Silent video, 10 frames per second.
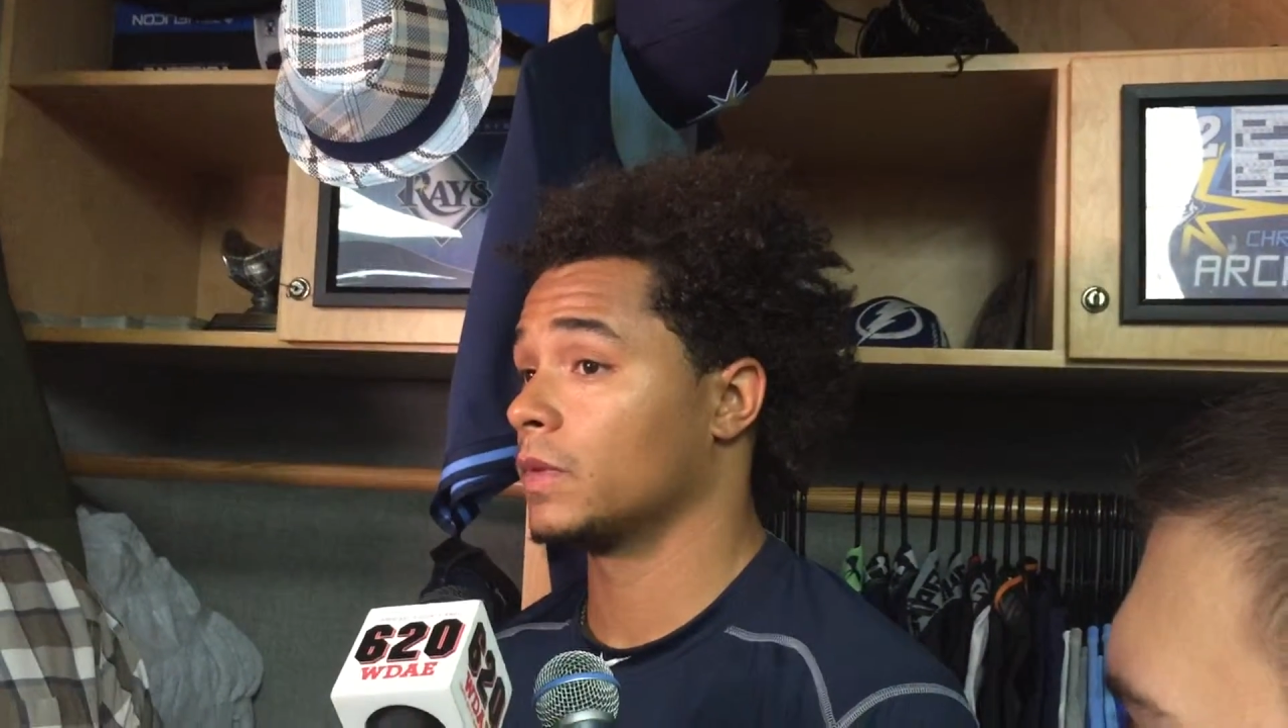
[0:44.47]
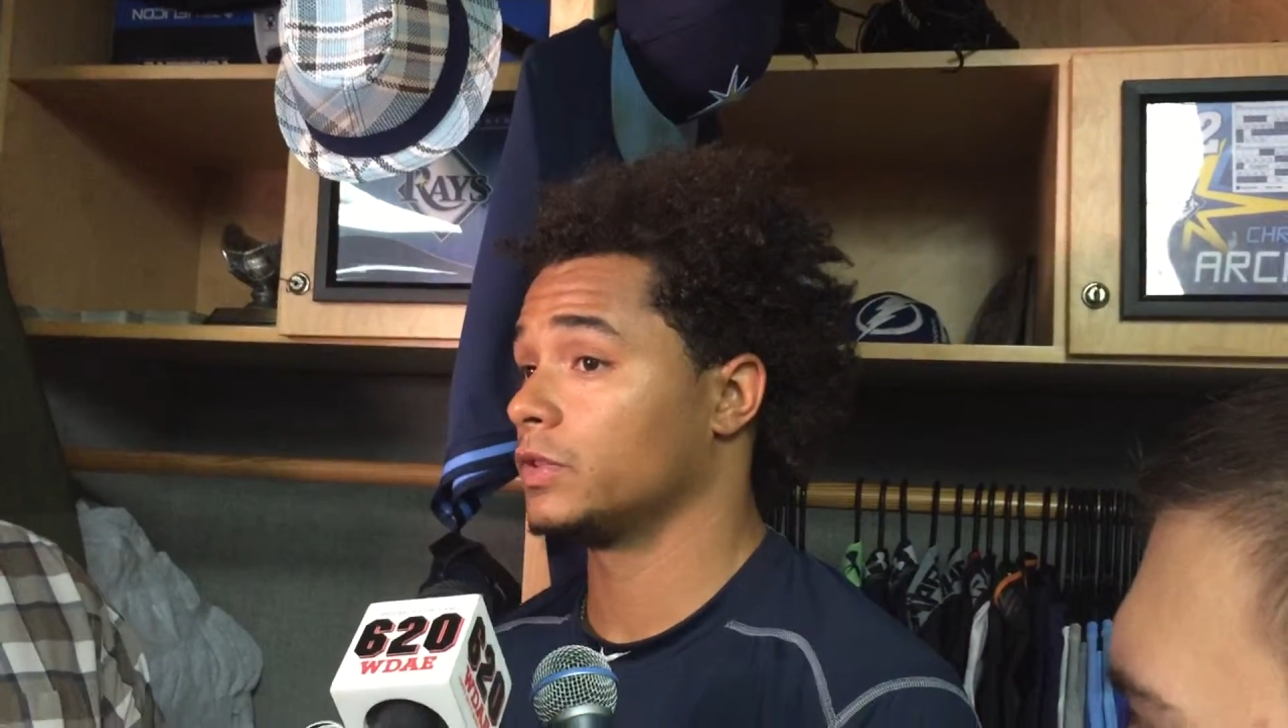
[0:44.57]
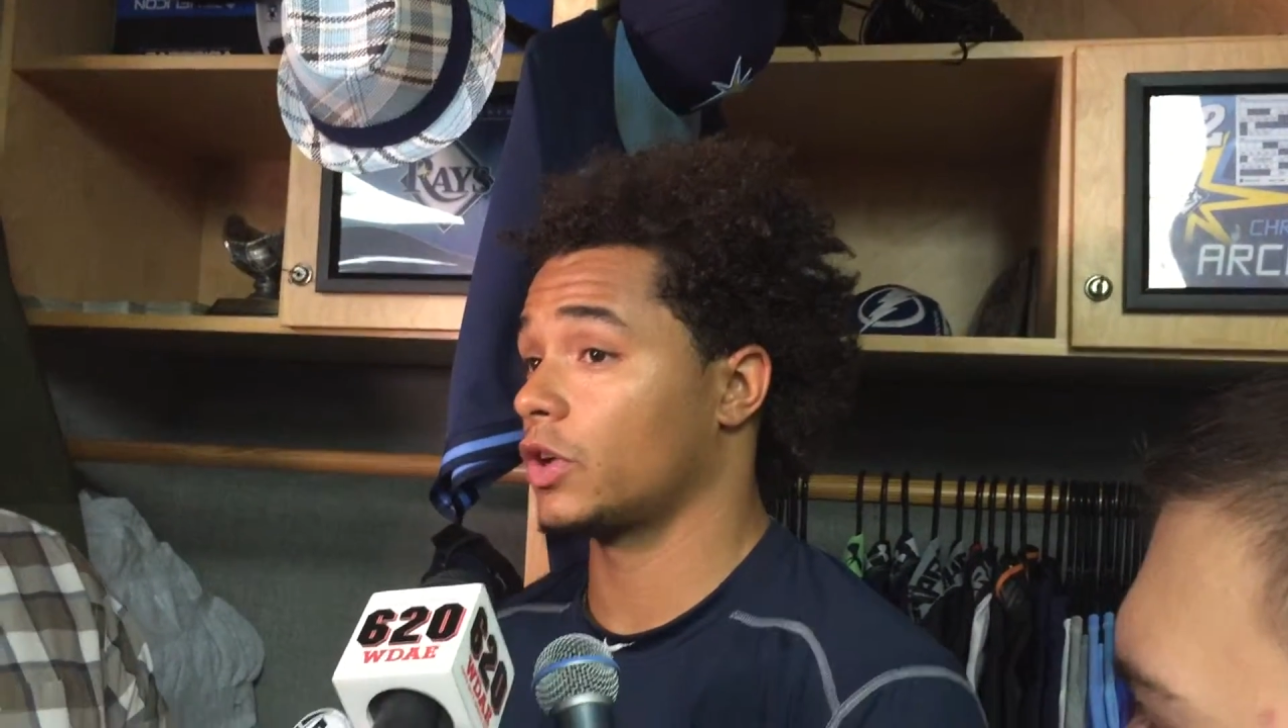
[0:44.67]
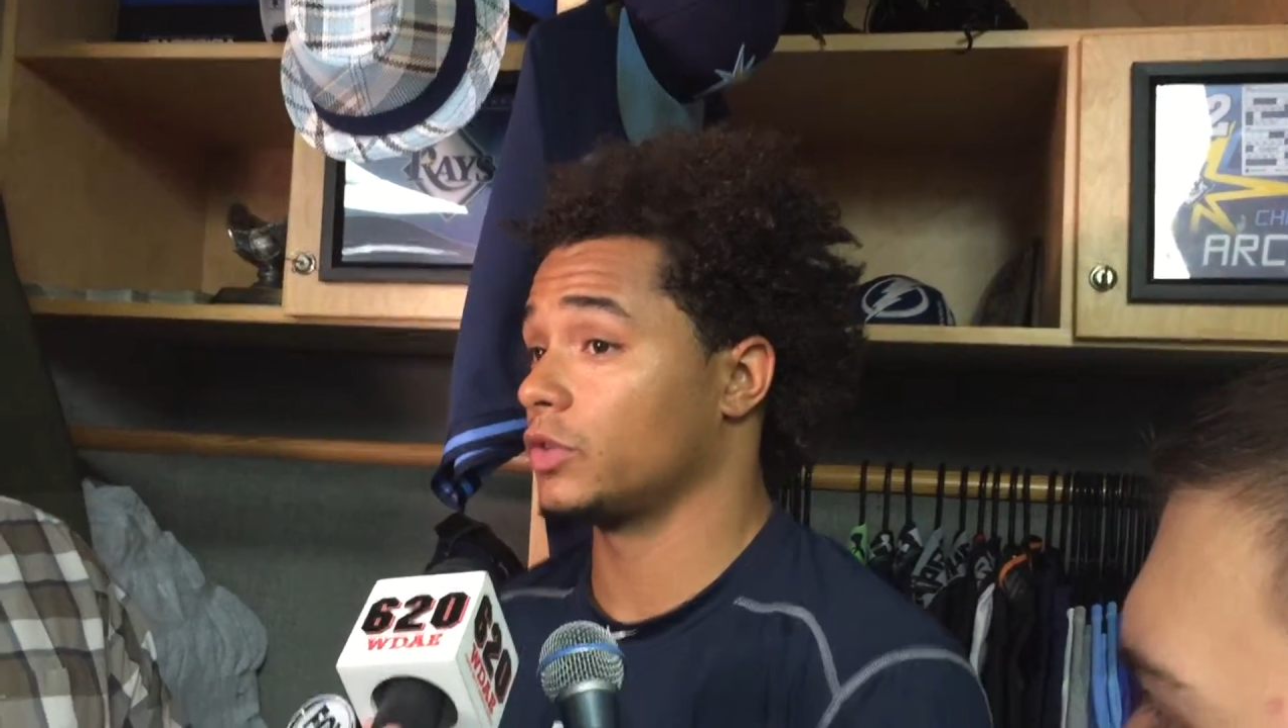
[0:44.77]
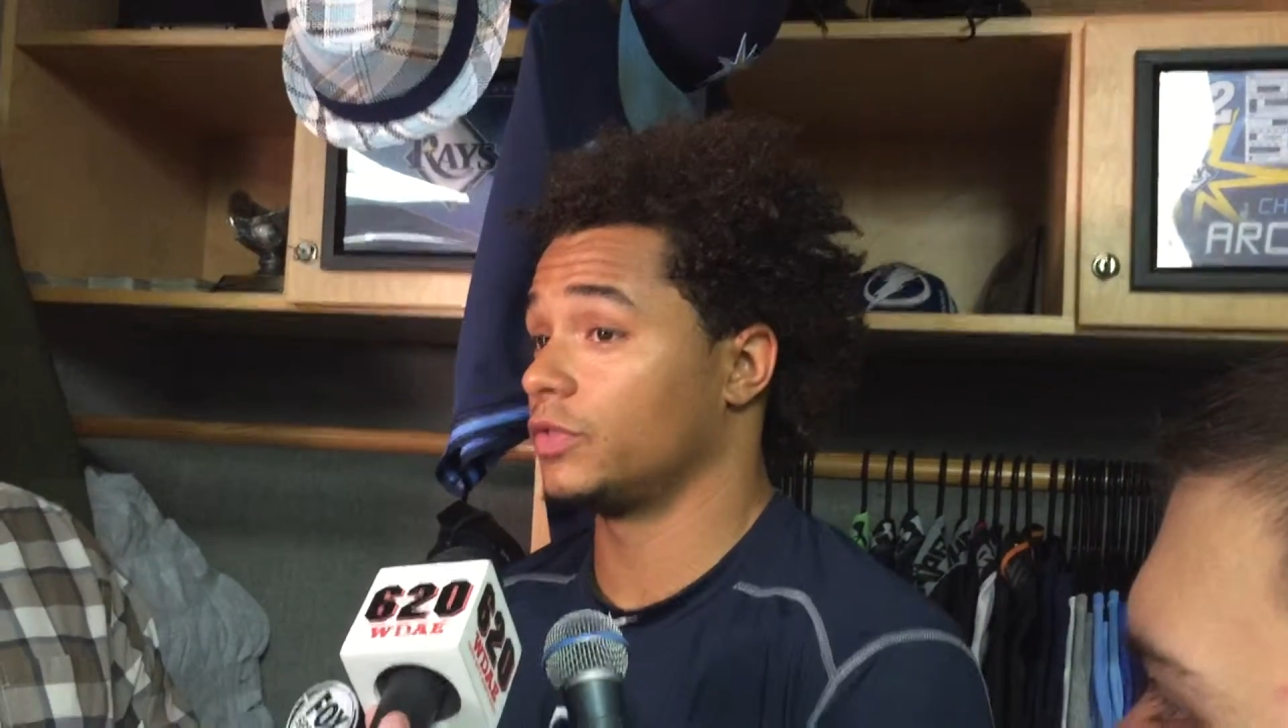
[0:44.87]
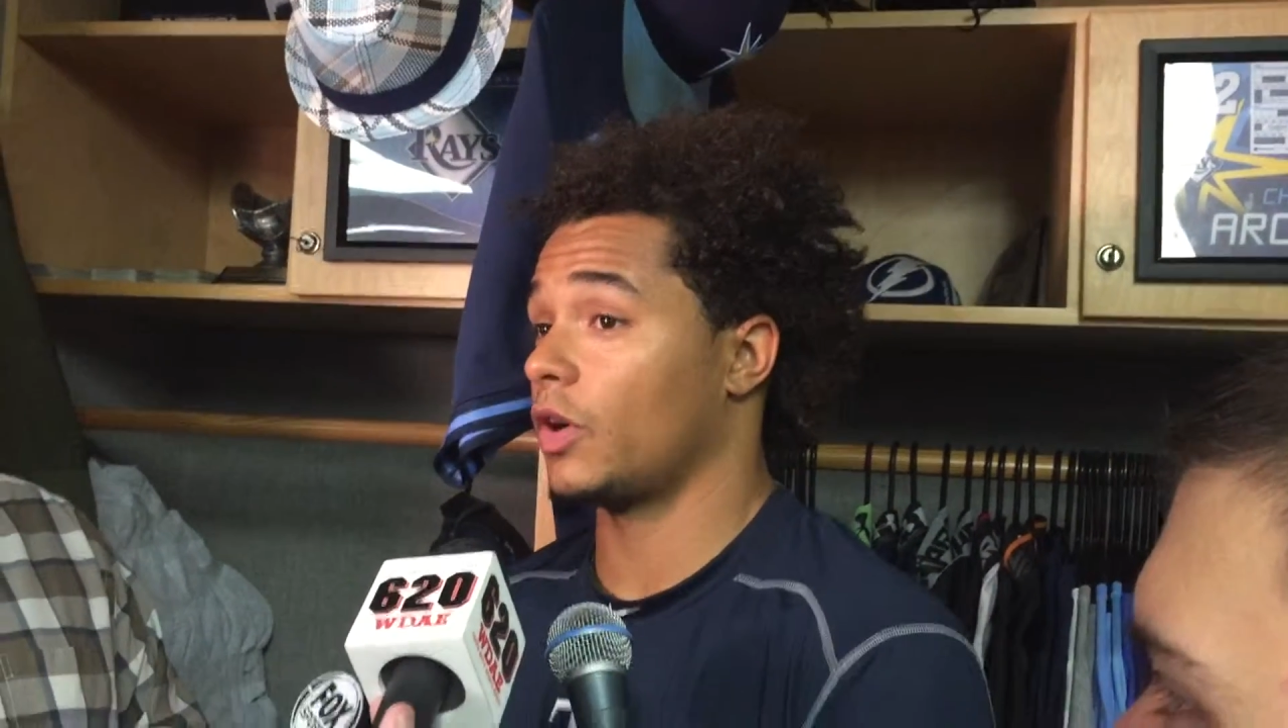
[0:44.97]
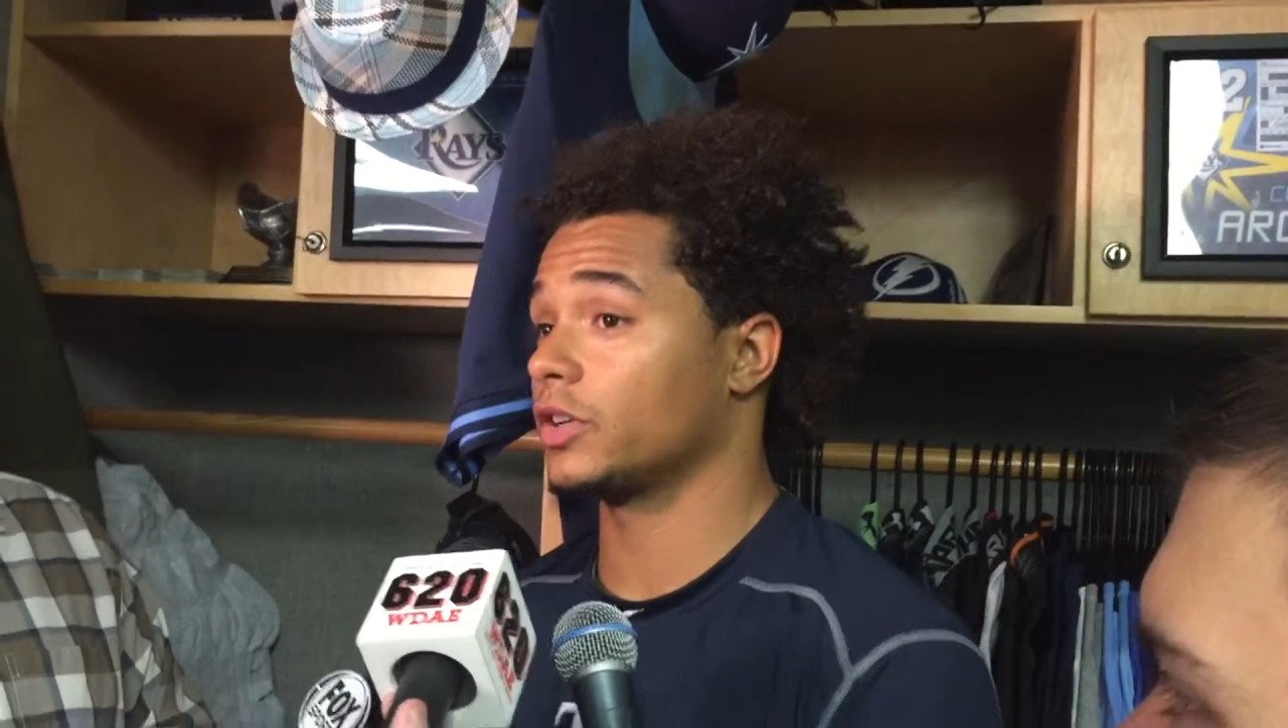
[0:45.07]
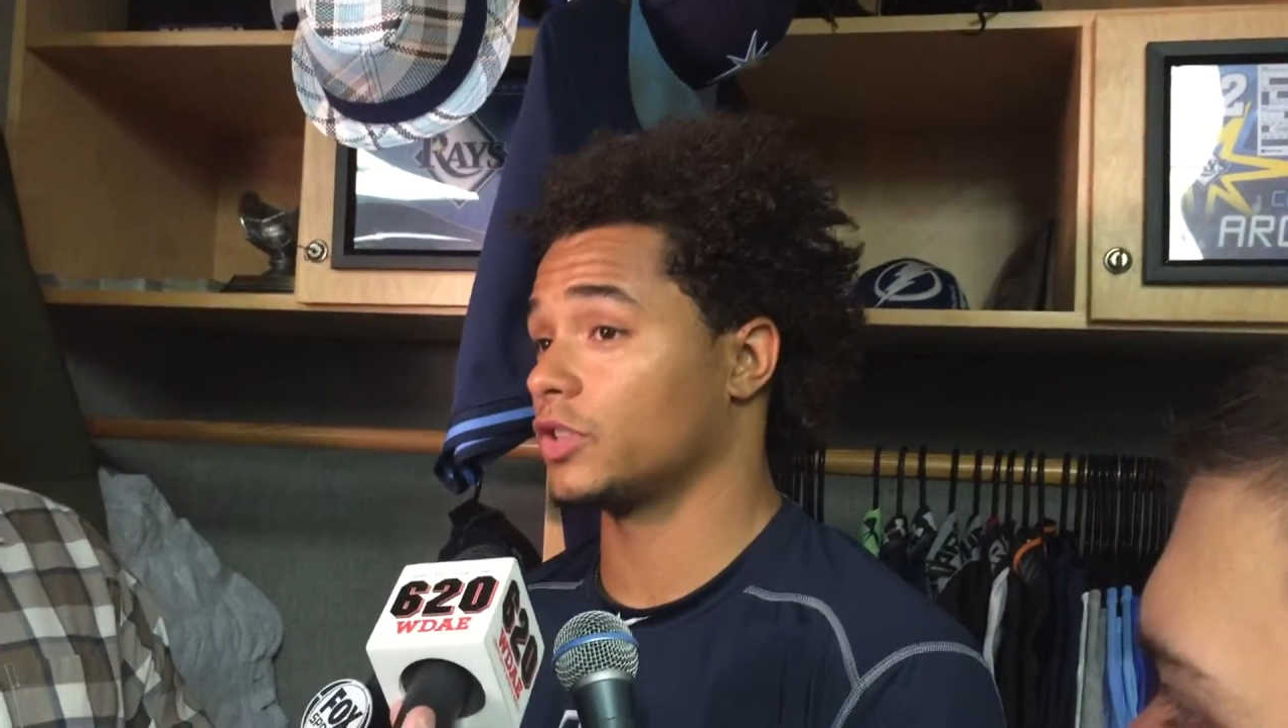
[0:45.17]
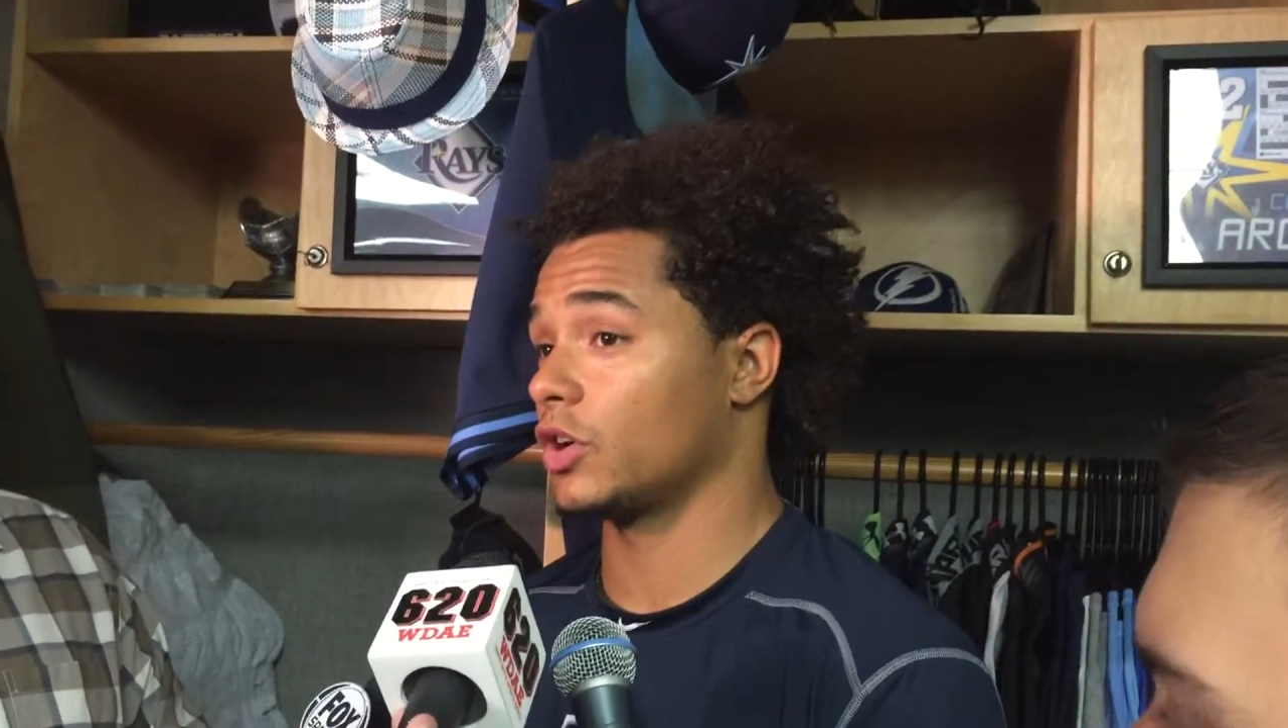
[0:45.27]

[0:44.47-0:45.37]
So as far as